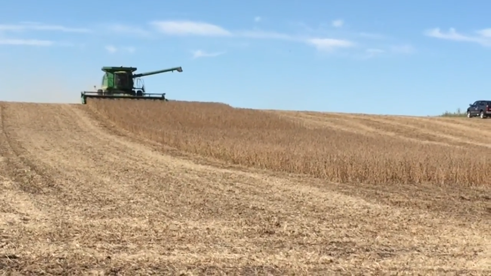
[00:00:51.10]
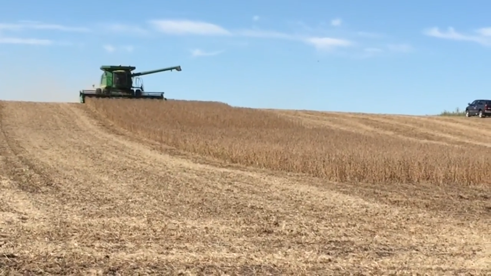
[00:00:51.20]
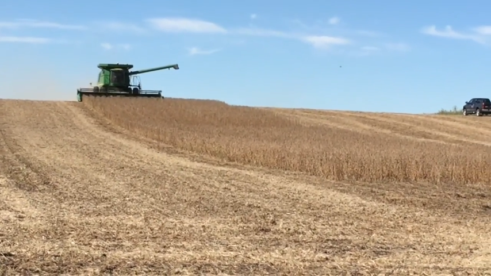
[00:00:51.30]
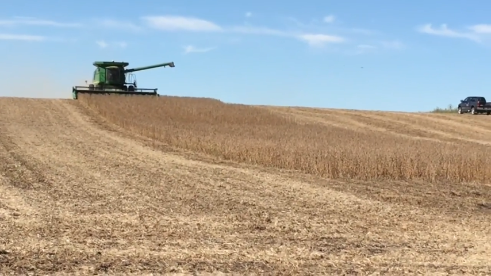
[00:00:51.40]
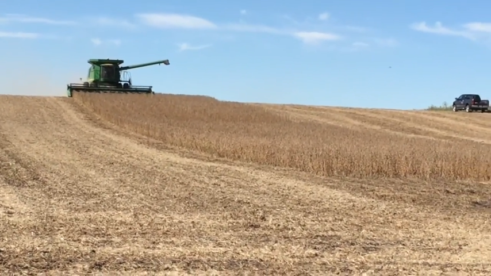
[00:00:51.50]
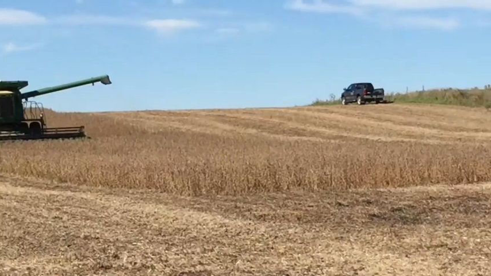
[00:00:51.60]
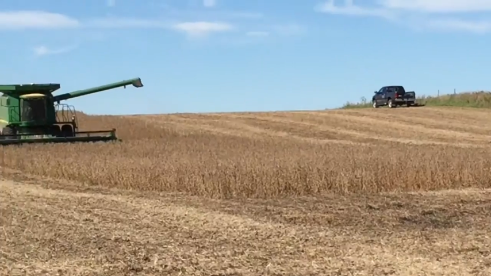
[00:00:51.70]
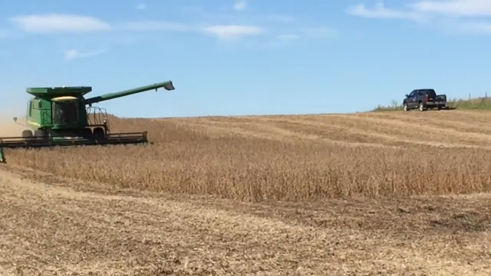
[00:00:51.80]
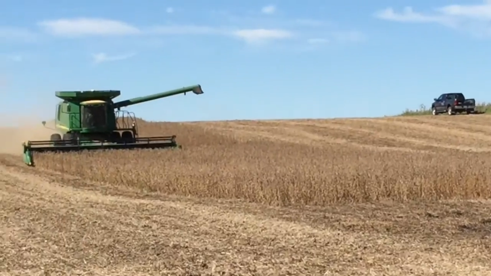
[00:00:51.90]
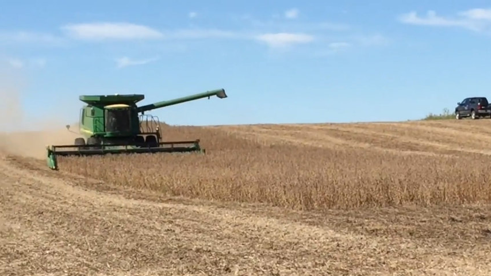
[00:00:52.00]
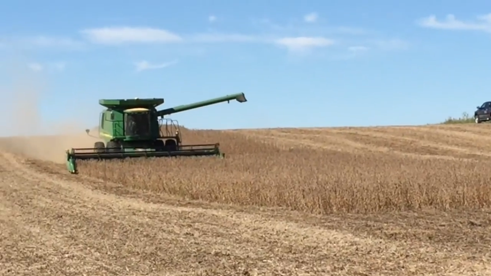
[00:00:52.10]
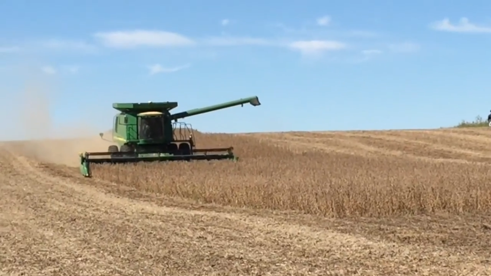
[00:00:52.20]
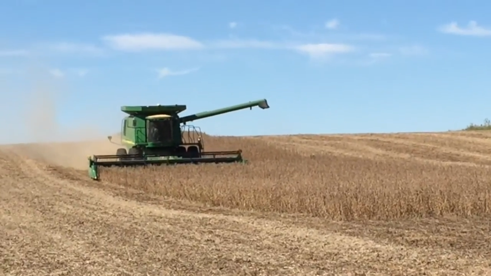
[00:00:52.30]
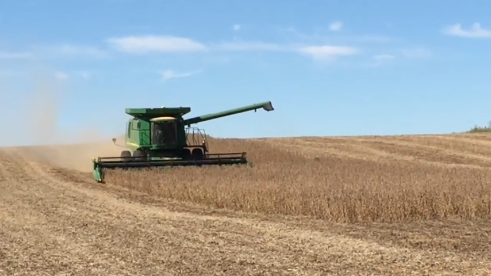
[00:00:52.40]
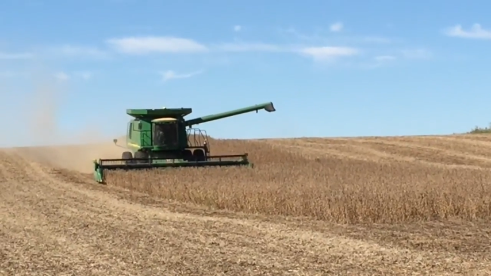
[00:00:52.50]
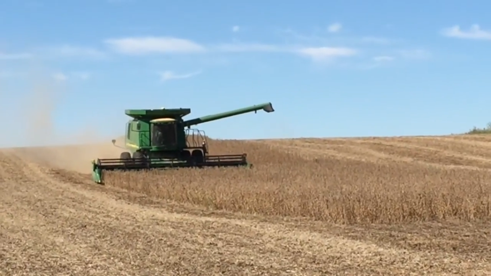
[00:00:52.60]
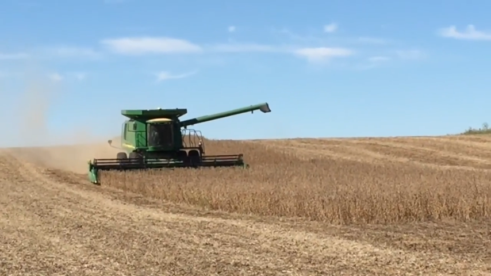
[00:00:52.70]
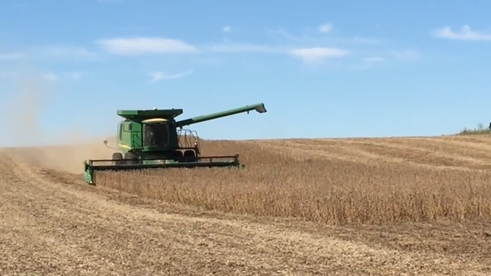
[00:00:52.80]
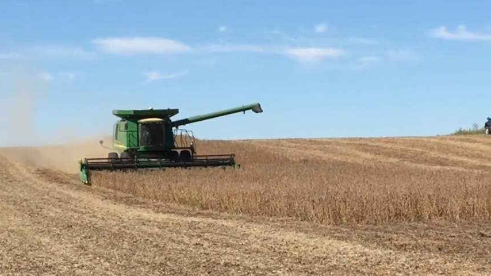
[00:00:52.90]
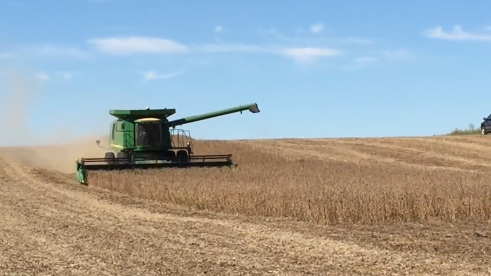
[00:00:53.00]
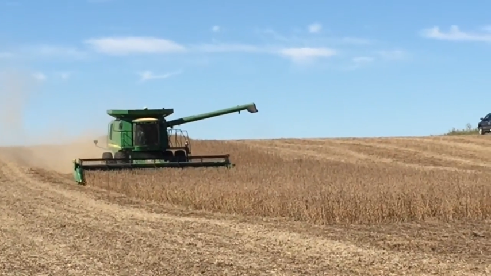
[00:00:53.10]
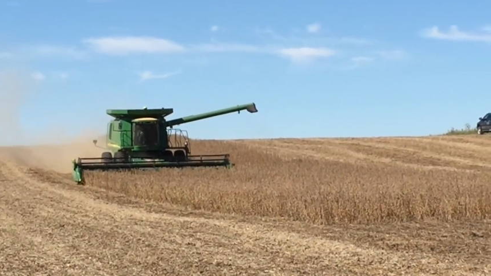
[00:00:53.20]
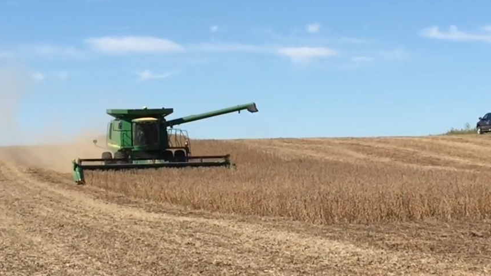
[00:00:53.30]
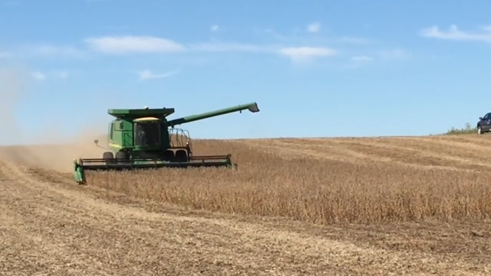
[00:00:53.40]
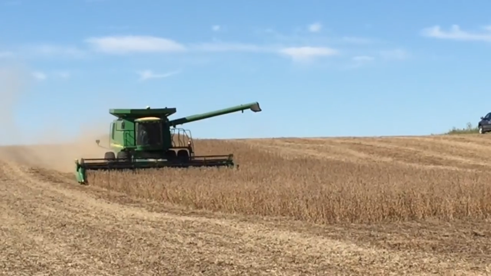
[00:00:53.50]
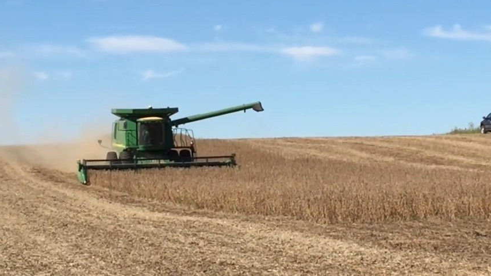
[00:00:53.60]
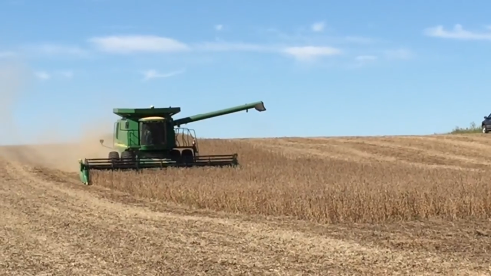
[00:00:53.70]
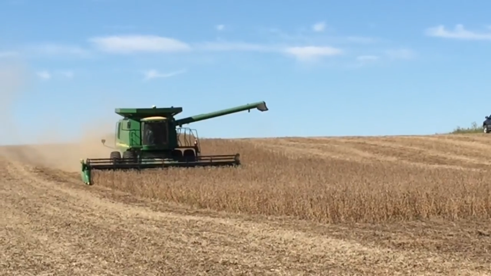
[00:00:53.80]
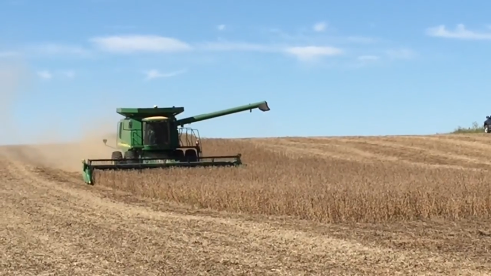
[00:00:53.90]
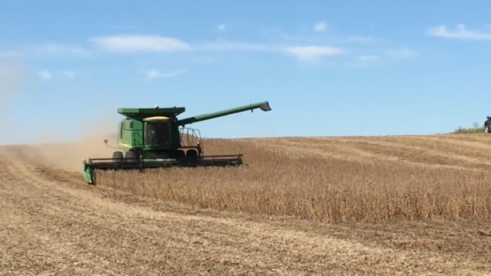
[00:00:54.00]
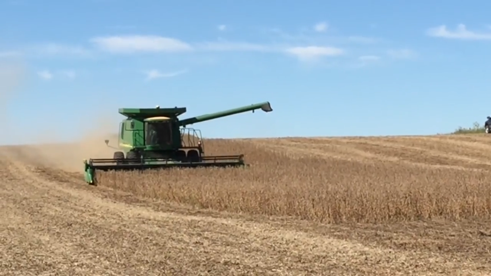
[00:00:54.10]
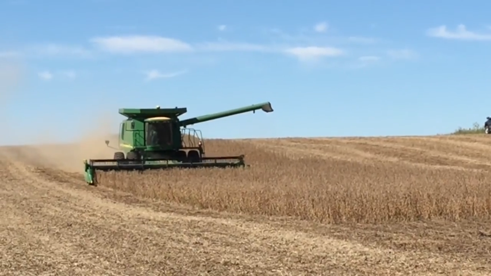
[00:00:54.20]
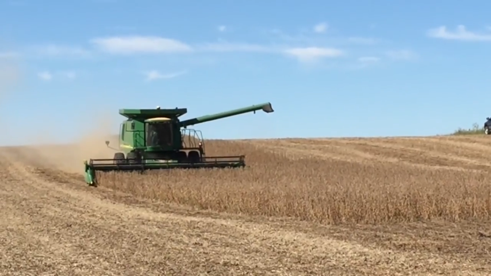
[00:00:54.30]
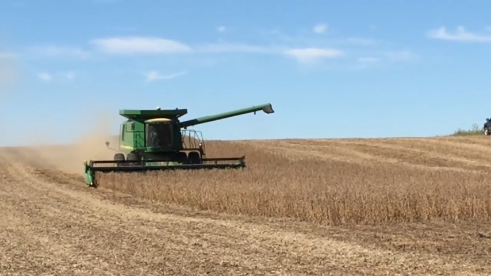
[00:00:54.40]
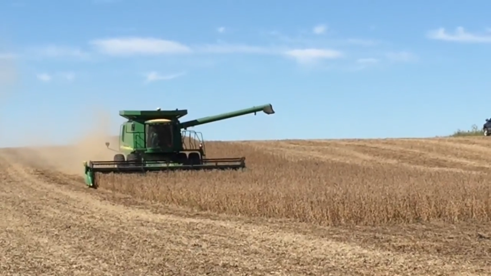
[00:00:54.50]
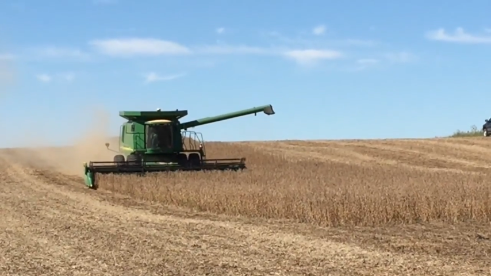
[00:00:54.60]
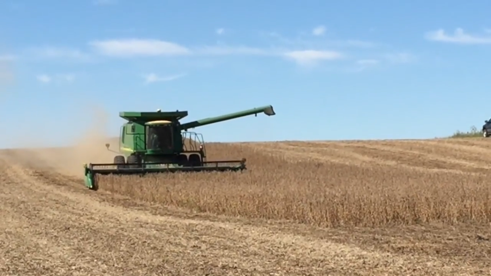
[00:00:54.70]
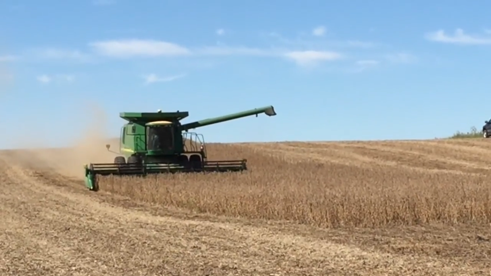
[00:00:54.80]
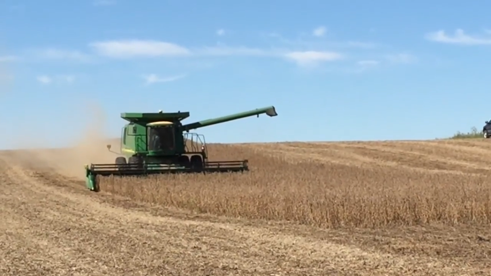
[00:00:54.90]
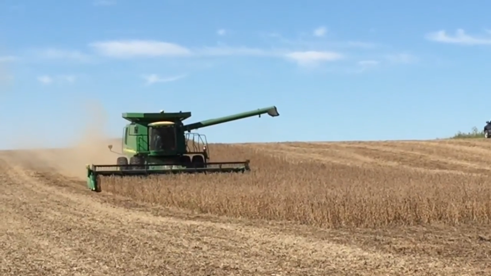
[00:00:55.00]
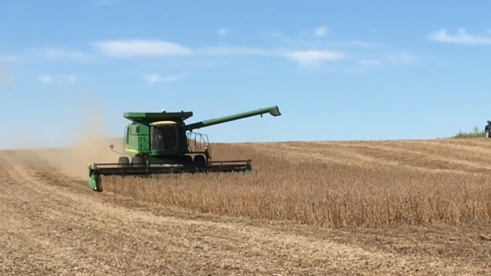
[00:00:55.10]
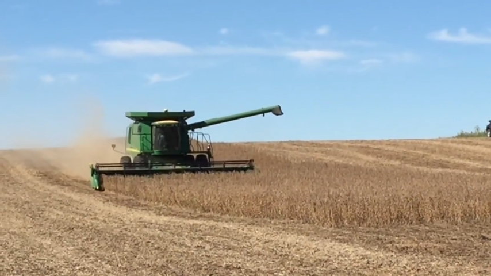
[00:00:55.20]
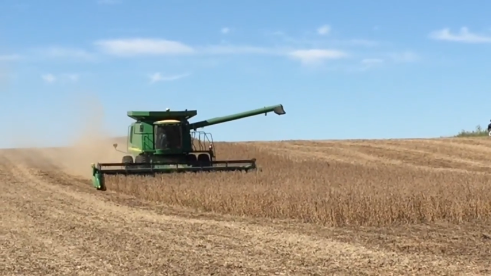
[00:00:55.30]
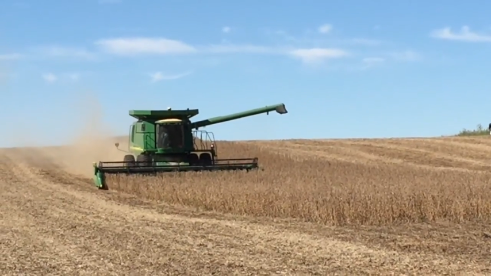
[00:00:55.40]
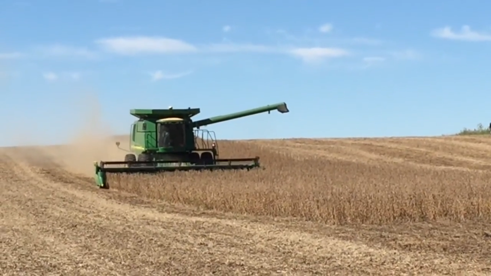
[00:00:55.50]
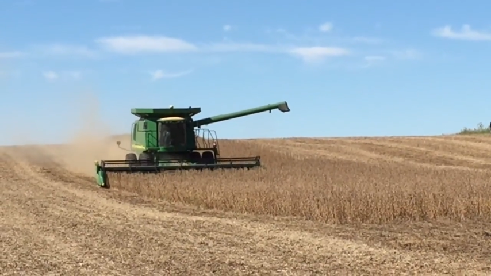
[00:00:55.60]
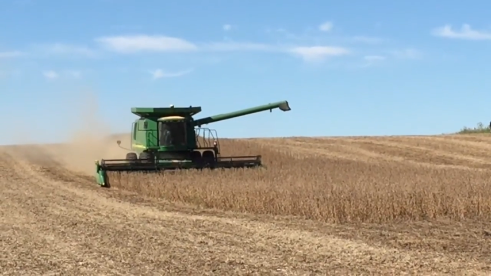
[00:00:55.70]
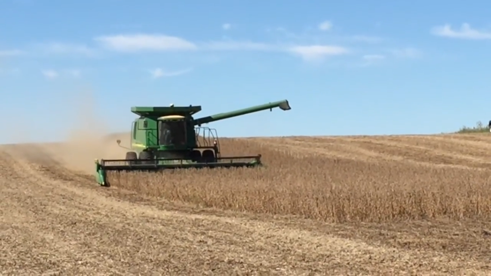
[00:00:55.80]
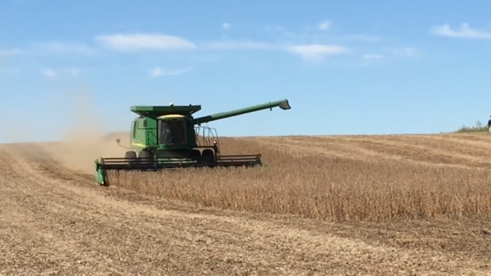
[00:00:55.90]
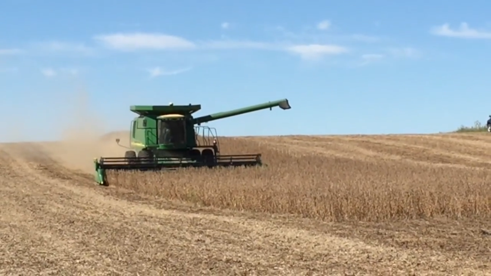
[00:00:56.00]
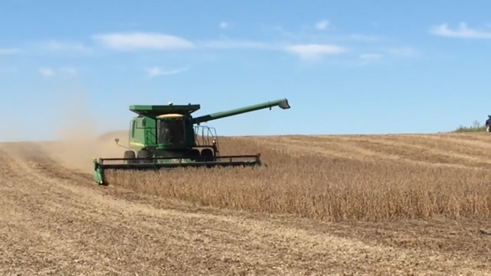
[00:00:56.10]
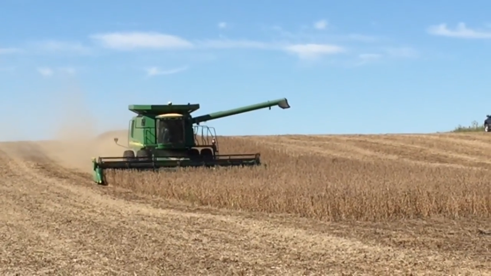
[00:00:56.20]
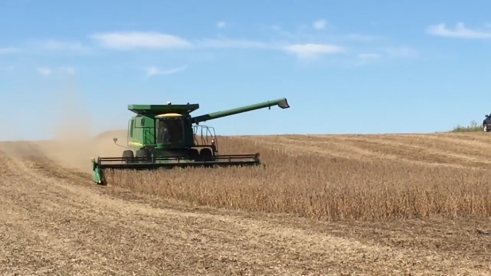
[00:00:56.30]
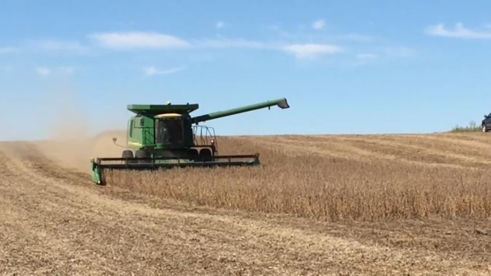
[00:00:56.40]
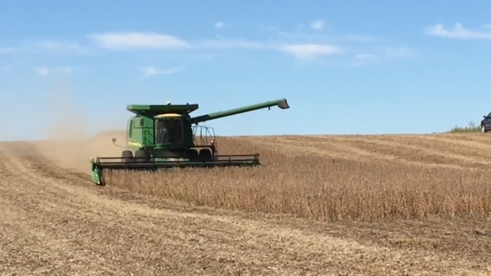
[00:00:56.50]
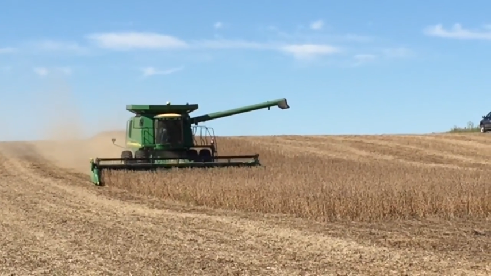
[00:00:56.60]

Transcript: (no speaker visible)